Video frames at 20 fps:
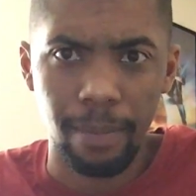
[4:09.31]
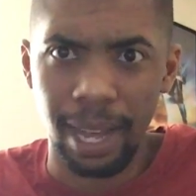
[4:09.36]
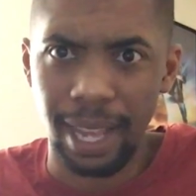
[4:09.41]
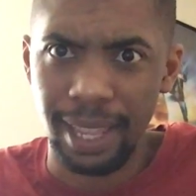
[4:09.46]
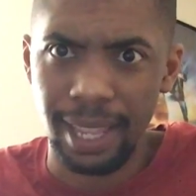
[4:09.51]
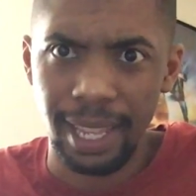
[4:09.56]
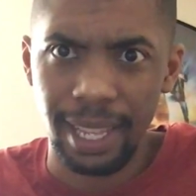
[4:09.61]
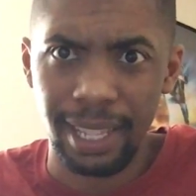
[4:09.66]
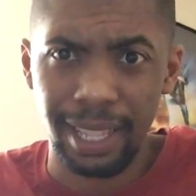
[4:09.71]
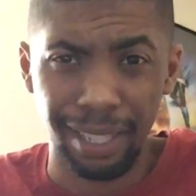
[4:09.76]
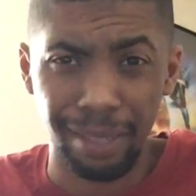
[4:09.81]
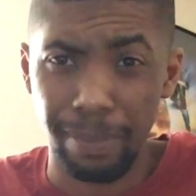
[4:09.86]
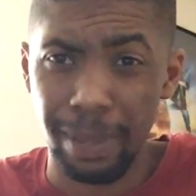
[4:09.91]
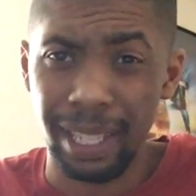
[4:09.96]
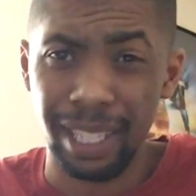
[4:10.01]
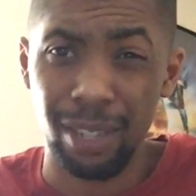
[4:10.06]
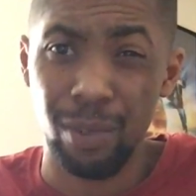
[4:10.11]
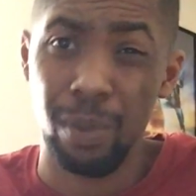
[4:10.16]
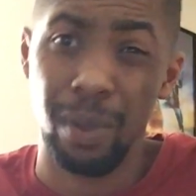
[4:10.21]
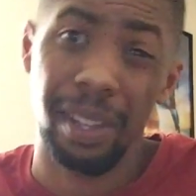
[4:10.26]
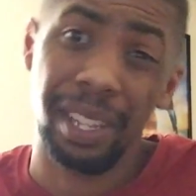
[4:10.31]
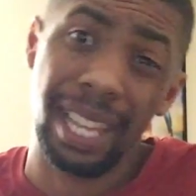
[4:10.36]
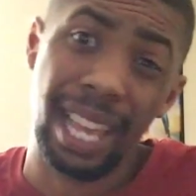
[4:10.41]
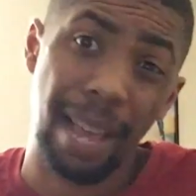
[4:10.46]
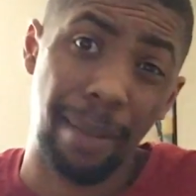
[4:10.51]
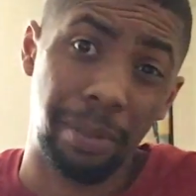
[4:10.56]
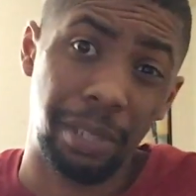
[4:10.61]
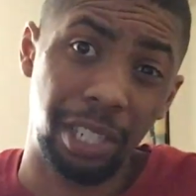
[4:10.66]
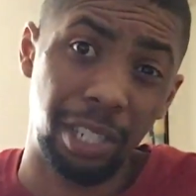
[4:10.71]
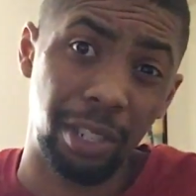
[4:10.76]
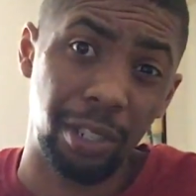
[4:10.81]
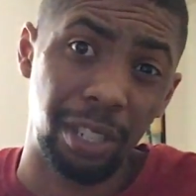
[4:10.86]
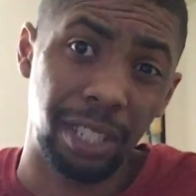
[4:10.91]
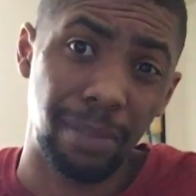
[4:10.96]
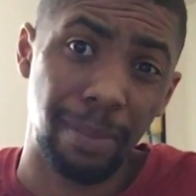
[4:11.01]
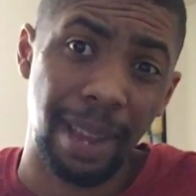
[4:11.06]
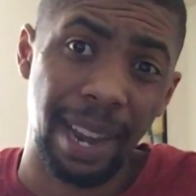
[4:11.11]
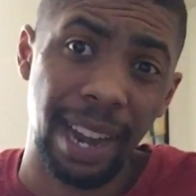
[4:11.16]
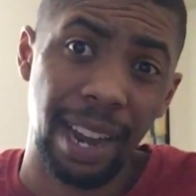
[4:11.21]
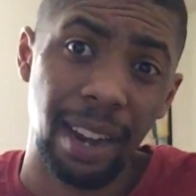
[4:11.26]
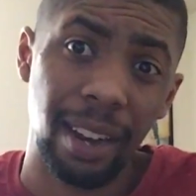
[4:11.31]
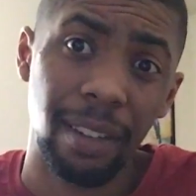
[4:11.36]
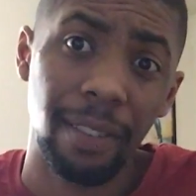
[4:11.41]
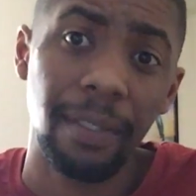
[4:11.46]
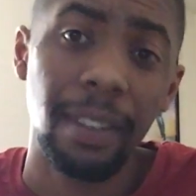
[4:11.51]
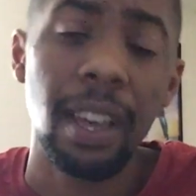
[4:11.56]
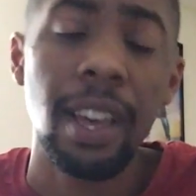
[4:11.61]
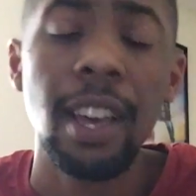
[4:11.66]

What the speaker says: I think that's basically what Cap's shield is made out of.